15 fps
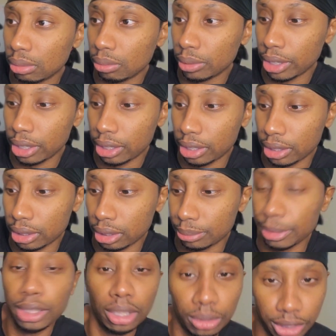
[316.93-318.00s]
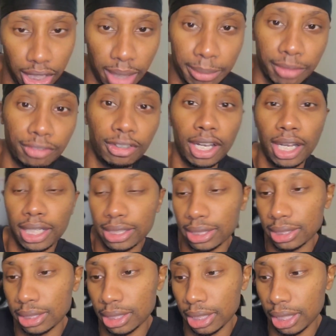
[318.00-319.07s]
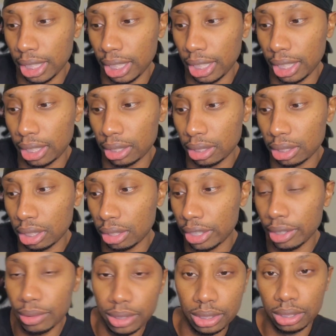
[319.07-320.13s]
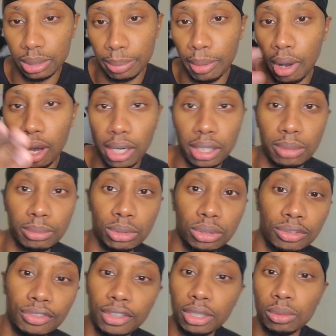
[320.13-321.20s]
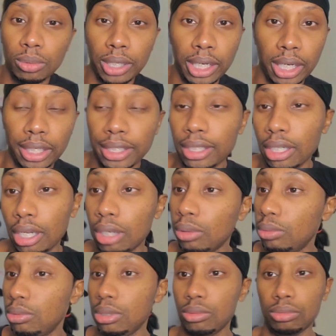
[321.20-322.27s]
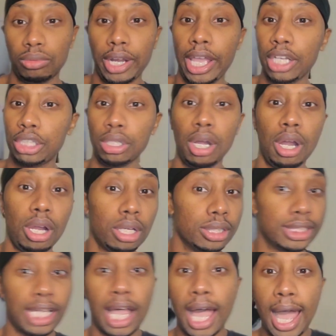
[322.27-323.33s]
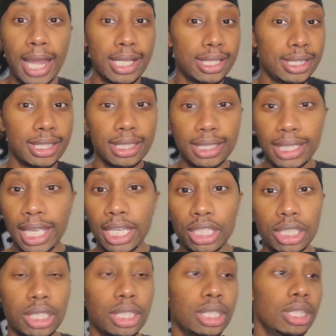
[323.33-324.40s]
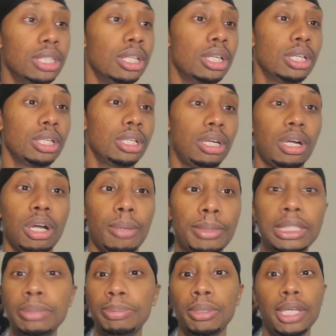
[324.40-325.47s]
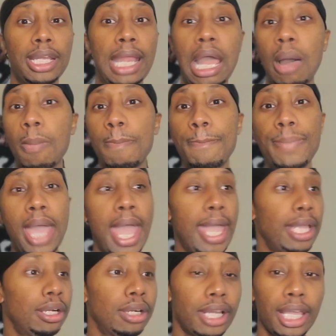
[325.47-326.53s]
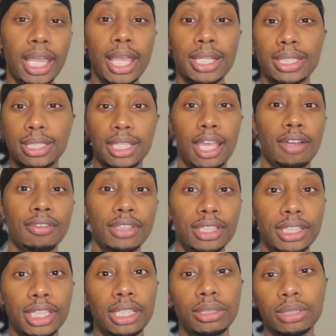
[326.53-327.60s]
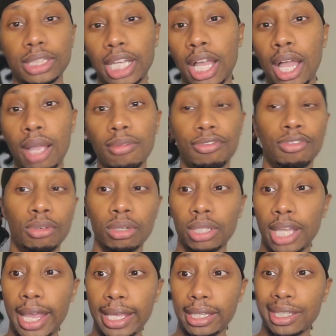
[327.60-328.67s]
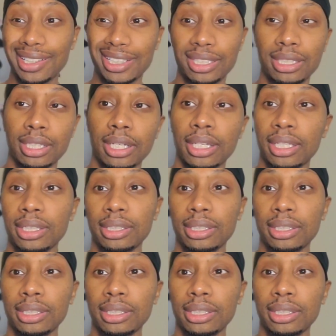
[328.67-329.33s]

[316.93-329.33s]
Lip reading: with, you know, Jamie Foxx in it. And, you know, there was a part in the movie where, you know, Ray Charles, the hottest sensation, he's putting out banger hits every single time for like this